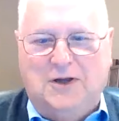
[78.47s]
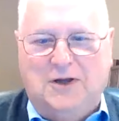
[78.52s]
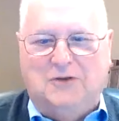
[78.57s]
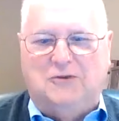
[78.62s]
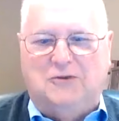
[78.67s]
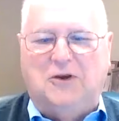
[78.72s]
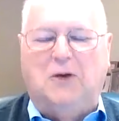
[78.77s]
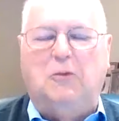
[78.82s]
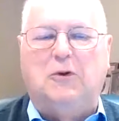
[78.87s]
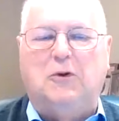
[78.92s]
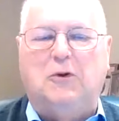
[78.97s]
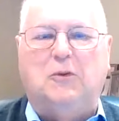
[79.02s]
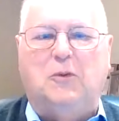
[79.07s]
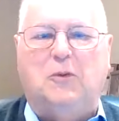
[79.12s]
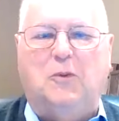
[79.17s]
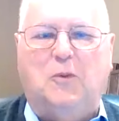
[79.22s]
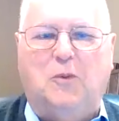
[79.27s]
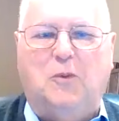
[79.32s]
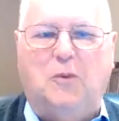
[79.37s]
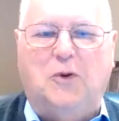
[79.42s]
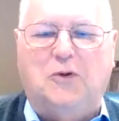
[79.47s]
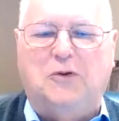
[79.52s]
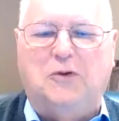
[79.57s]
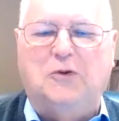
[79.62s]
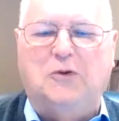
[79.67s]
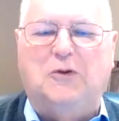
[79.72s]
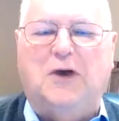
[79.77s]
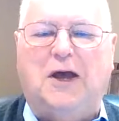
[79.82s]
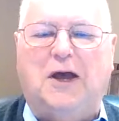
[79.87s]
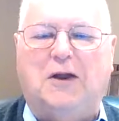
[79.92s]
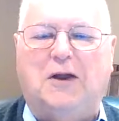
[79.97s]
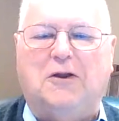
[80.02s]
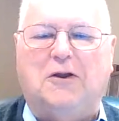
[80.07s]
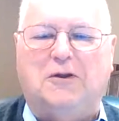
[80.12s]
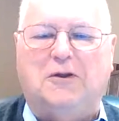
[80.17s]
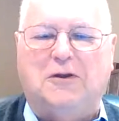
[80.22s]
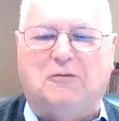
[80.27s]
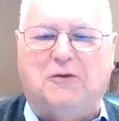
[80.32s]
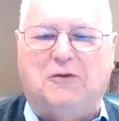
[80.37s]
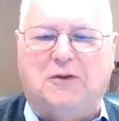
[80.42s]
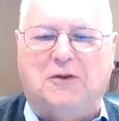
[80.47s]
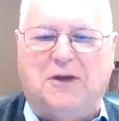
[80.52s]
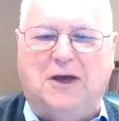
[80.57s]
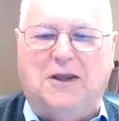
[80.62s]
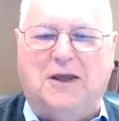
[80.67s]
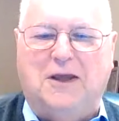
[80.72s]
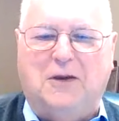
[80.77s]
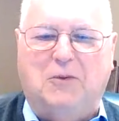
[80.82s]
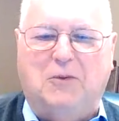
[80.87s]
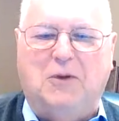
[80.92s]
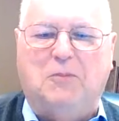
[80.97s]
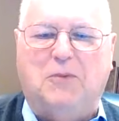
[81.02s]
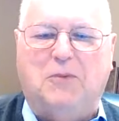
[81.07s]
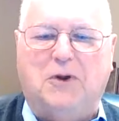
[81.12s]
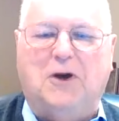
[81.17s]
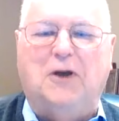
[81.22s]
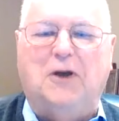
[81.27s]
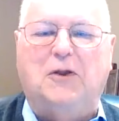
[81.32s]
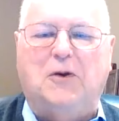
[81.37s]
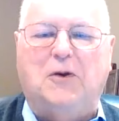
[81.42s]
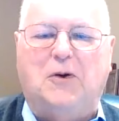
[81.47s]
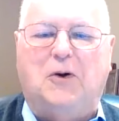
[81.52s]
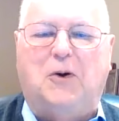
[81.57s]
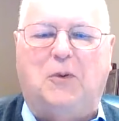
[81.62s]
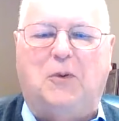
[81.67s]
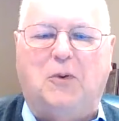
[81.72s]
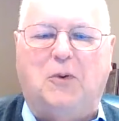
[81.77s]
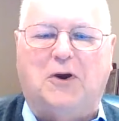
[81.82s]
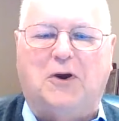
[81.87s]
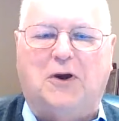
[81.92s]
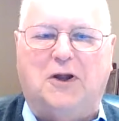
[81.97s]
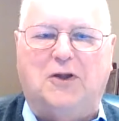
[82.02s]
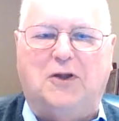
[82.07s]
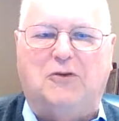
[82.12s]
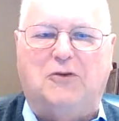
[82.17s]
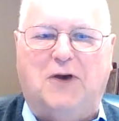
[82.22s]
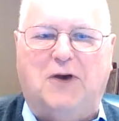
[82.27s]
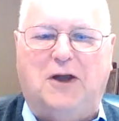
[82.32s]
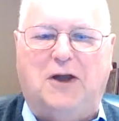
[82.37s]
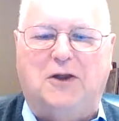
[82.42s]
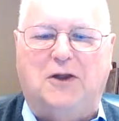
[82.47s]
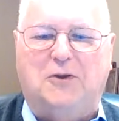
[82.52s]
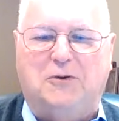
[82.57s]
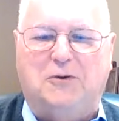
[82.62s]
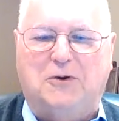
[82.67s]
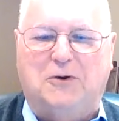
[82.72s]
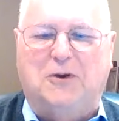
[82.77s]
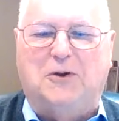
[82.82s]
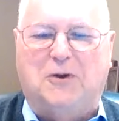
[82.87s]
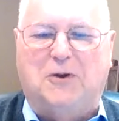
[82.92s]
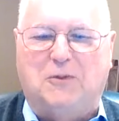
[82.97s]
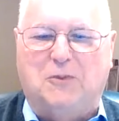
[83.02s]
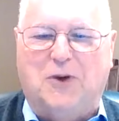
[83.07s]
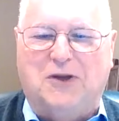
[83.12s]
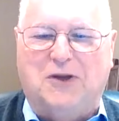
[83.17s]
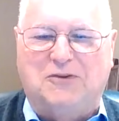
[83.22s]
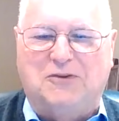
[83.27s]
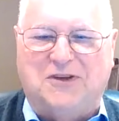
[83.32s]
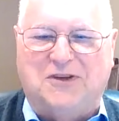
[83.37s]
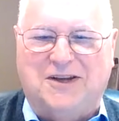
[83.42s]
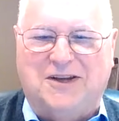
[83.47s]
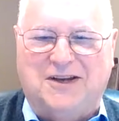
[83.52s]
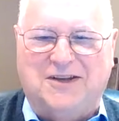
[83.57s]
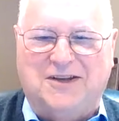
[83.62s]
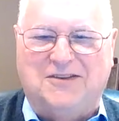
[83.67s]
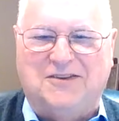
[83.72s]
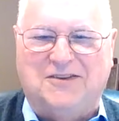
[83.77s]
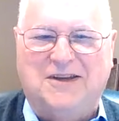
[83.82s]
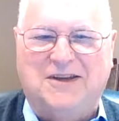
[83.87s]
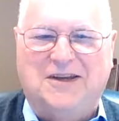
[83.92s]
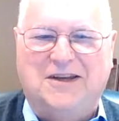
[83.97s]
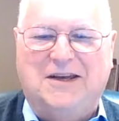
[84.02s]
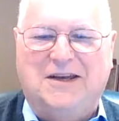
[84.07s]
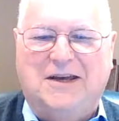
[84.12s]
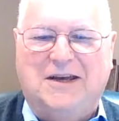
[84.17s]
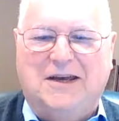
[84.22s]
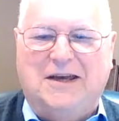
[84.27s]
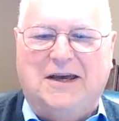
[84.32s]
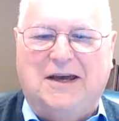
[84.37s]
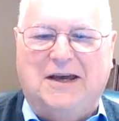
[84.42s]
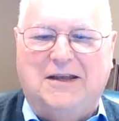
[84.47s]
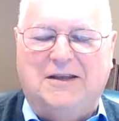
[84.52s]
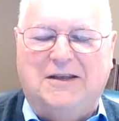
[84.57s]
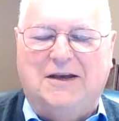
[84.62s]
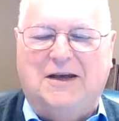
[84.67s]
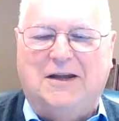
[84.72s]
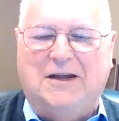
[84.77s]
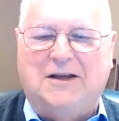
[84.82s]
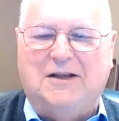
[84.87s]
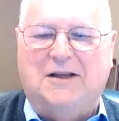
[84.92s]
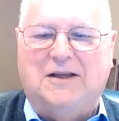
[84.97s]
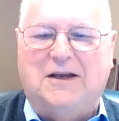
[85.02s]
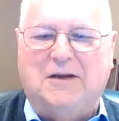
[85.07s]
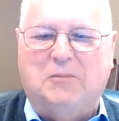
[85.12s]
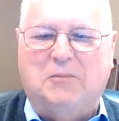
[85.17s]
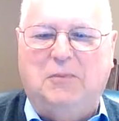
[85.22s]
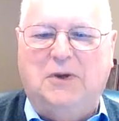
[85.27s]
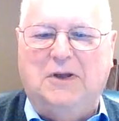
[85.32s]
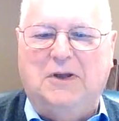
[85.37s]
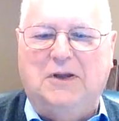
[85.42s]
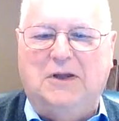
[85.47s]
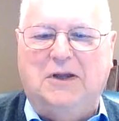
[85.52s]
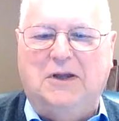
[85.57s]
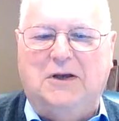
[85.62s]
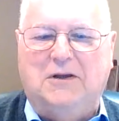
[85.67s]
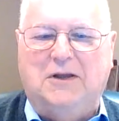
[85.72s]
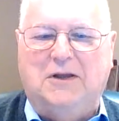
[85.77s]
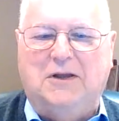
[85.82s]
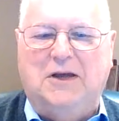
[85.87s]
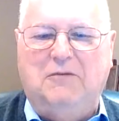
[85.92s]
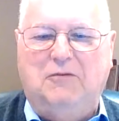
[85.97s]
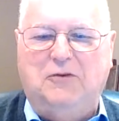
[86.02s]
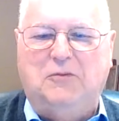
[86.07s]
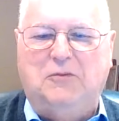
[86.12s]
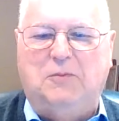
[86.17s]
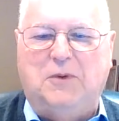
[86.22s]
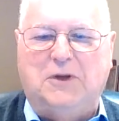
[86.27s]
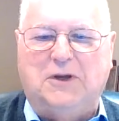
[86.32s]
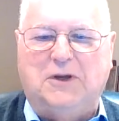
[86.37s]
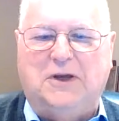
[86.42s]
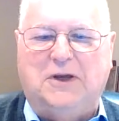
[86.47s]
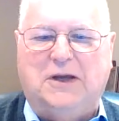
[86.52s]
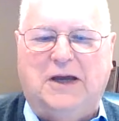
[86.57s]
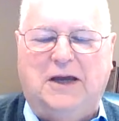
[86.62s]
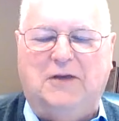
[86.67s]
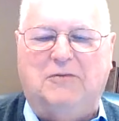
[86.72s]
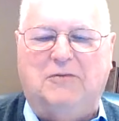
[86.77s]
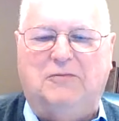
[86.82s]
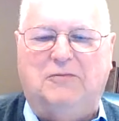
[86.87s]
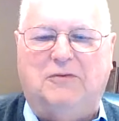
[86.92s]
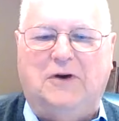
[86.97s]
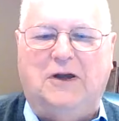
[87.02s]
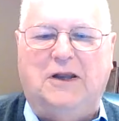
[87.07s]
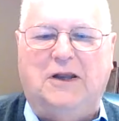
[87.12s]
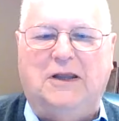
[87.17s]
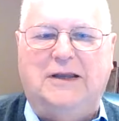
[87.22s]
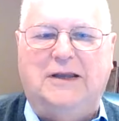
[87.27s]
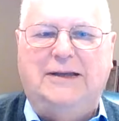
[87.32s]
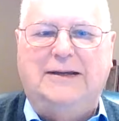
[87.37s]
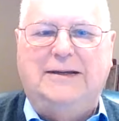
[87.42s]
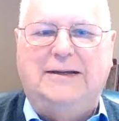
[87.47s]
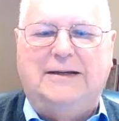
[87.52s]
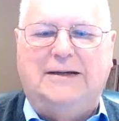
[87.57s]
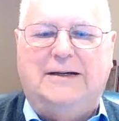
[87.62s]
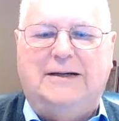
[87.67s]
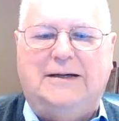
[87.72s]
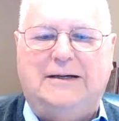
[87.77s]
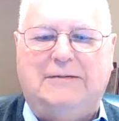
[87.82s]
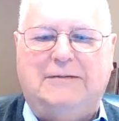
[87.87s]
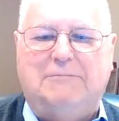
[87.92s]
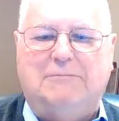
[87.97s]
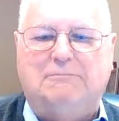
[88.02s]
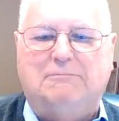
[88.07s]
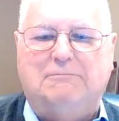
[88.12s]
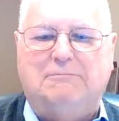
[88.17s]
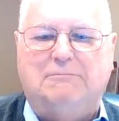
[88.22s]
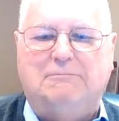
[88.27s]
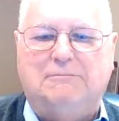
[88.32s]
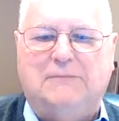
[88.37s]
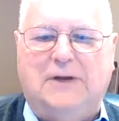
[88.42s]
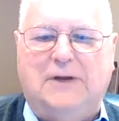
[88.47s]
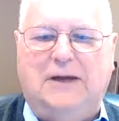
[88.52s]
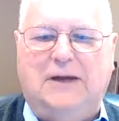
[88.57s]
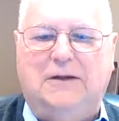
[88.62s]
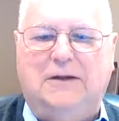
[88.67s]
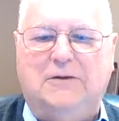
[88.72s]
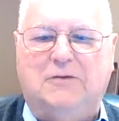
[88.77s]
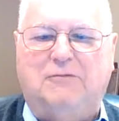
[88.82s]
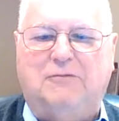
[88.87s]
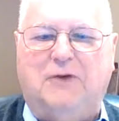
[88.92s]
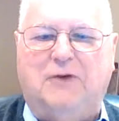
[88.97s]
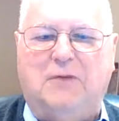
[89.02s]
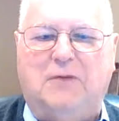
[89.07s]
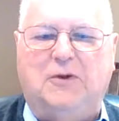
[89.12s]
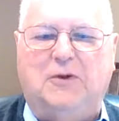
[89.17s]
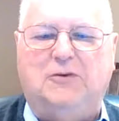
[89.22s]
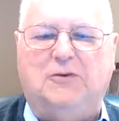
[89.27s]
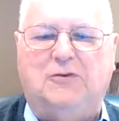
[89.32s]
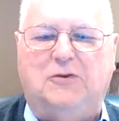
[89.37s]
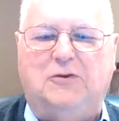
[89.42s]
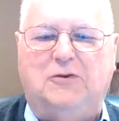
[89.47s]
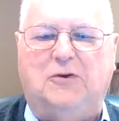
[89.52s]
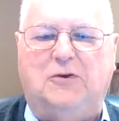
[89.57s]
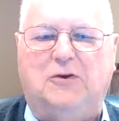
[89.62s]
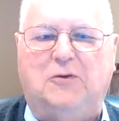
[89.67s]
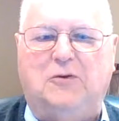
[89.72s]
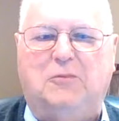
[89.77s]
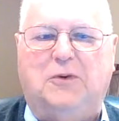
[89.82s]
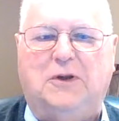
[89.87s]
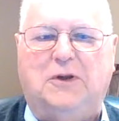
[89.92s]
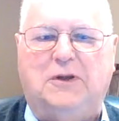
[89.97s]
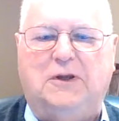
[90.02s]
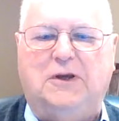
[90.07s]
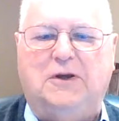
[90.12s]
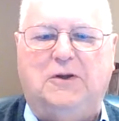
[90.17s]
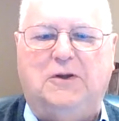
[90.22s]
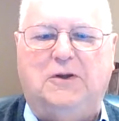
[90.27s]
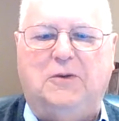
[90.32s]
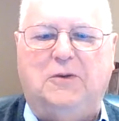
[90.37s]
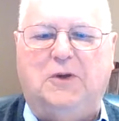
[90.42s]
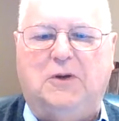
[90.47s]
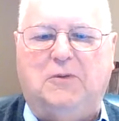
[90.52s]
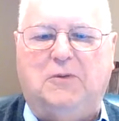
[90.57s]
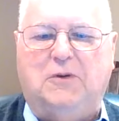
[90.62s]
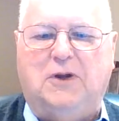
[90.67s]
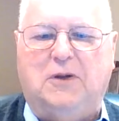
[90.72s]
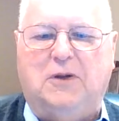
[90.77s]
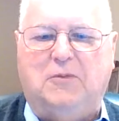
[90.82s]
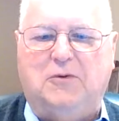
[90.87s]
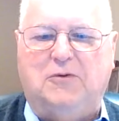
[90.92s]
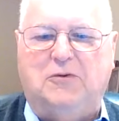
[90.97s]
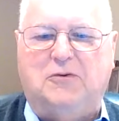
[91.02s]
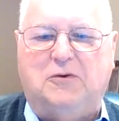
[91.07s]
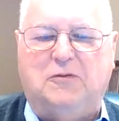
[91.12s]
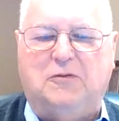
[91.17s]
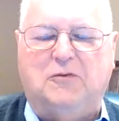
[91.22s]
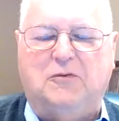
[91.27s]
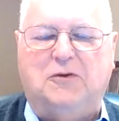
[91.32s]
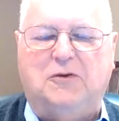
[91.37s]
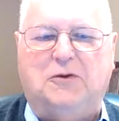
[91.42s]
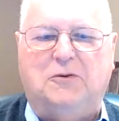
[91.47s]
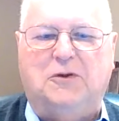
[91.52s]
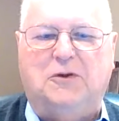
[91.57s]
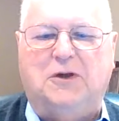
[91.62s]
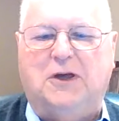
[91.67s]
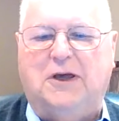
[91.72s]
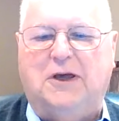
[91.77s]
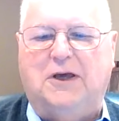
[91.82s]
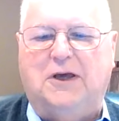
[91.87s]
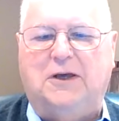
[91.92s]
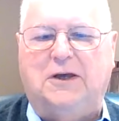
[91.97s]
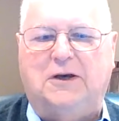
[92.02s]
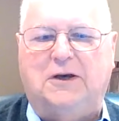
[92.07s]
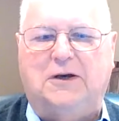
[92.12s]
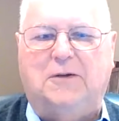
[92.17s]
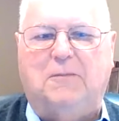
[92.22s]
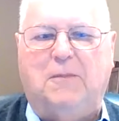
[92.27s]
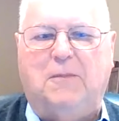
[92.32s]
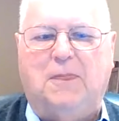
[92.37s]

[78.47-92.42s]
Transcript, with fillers: attention. So we'll, you have to pay we'll attention do that on a different game. Day that week. But on the whole, we're going to try to do it on Wednesday nights That's at right. nine o'clock. But, you know, life has been kind of fun. Uh, I don't know if I mentioned to you, but the other week when I was over doing a uh,